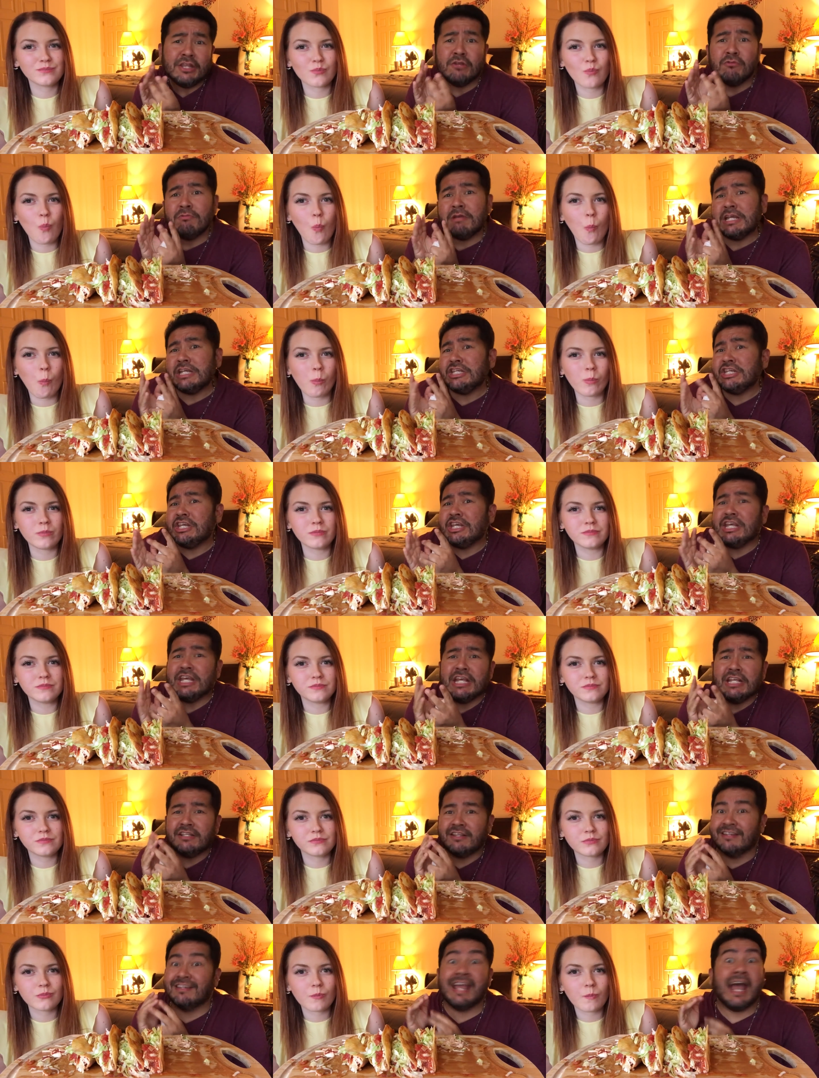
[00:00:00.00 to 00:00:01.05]
Speaker 1: in the way she
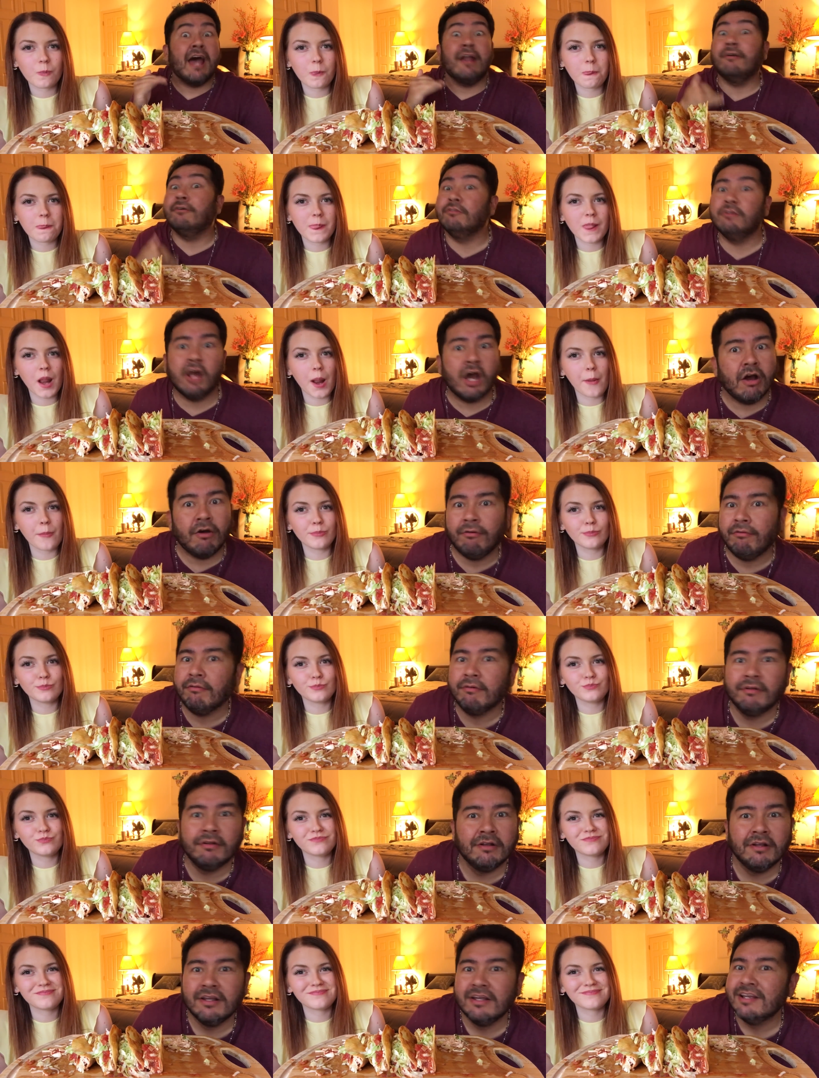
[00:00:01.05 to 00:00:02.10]
eats. Y'all don't know.
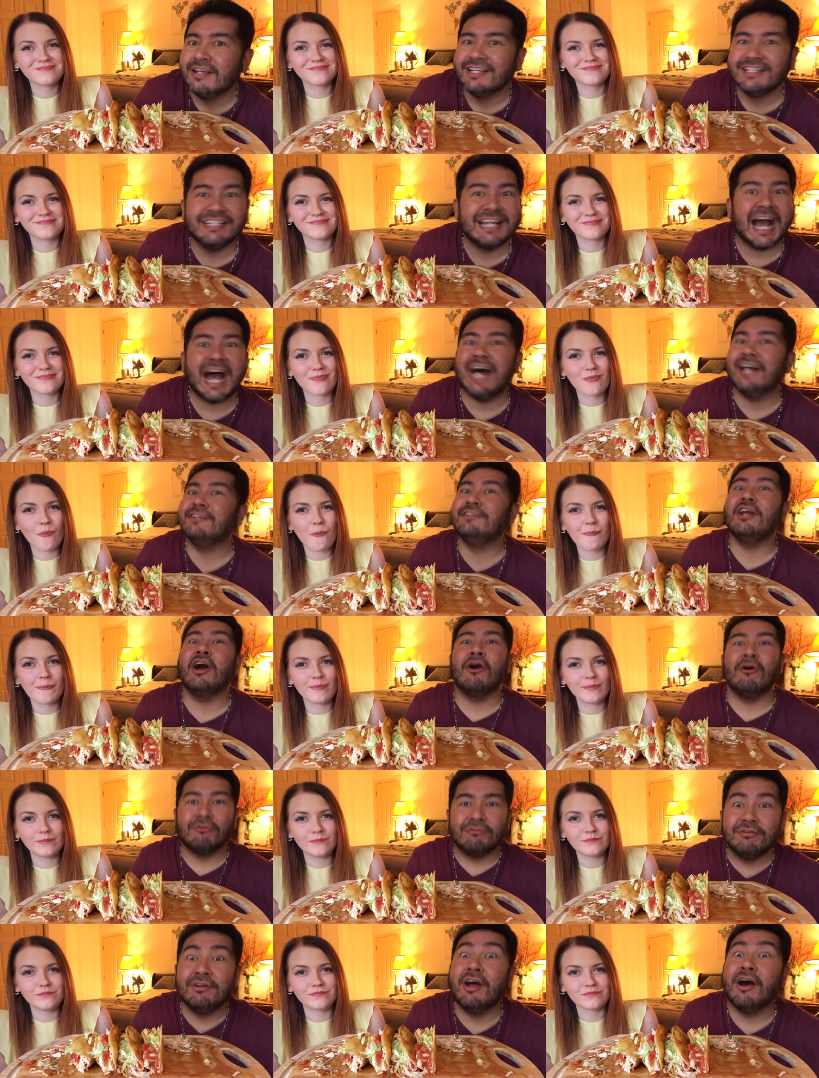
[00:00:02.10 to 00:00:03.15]
Y'all
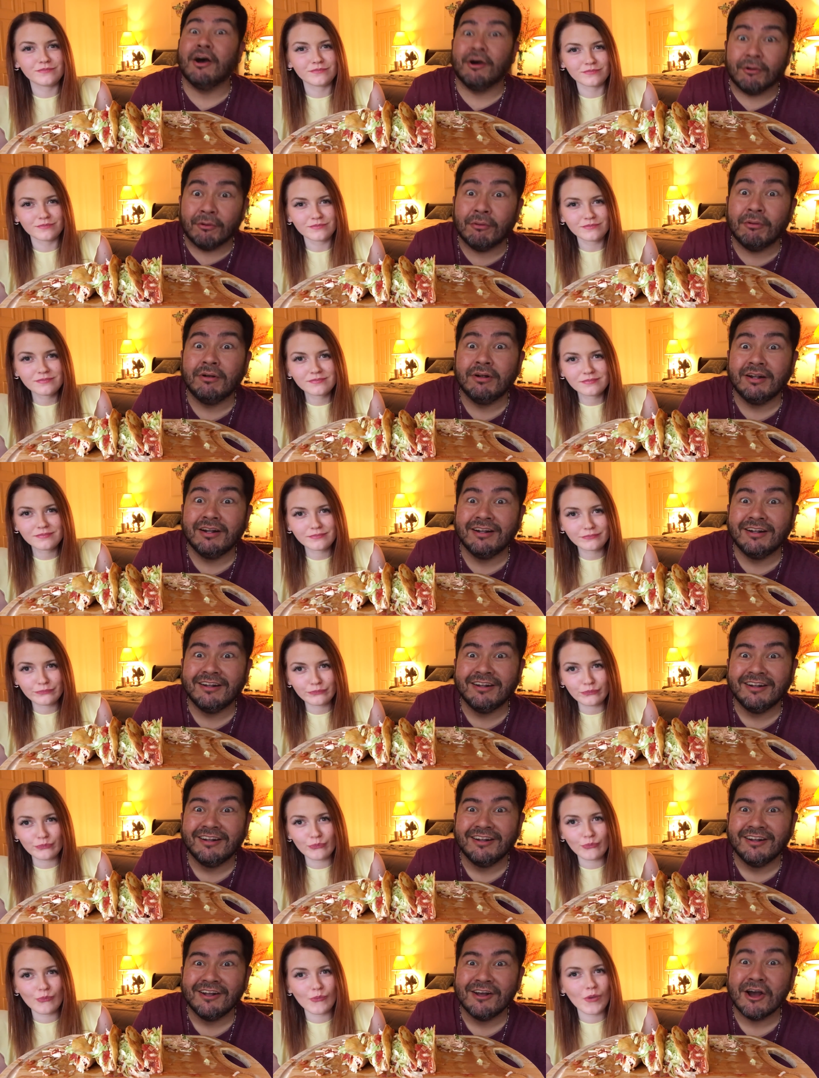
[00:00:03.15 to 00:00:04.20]
don't know.
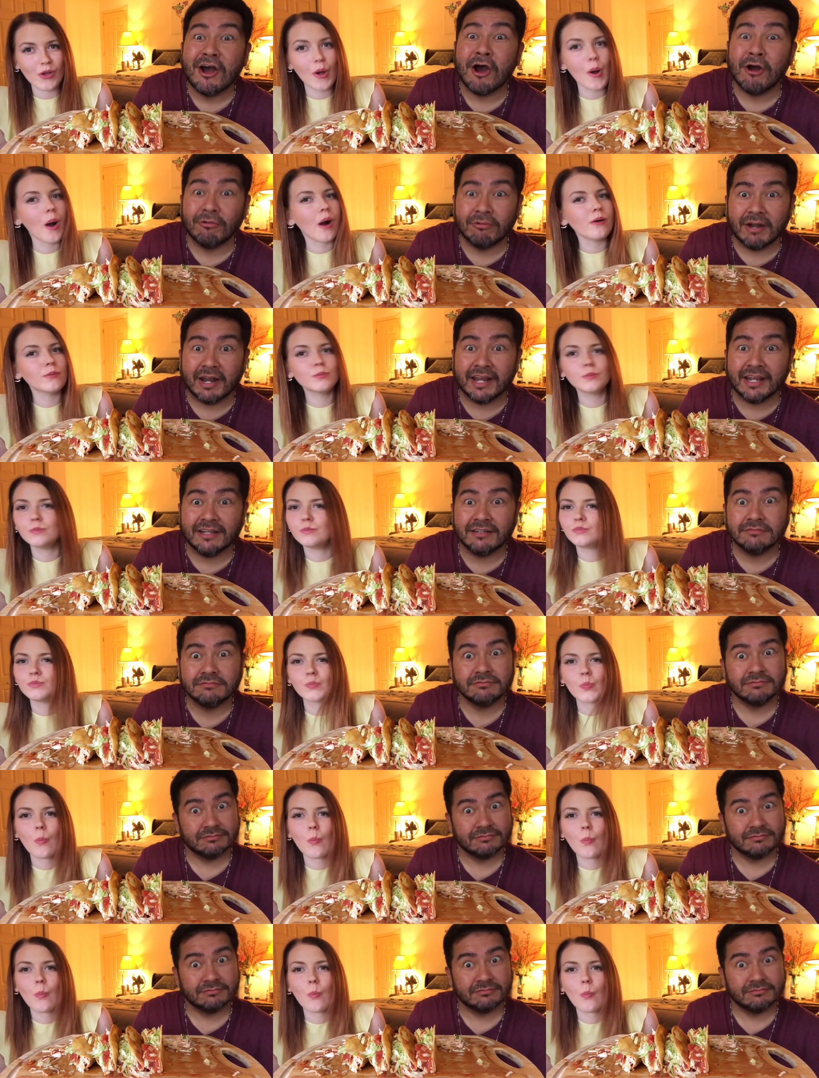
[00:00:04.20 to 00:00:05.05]
All right.